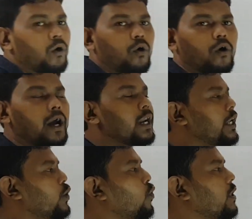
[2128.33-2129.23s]
where
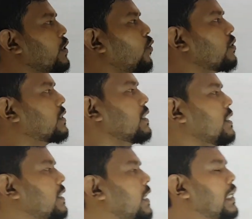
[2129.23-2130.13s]
U denotes
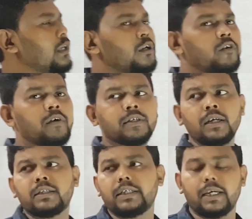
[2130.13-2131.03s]
the
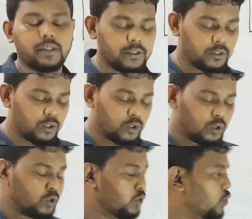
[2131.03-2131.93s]
universal set.
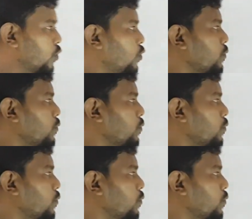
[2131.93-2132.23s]
So,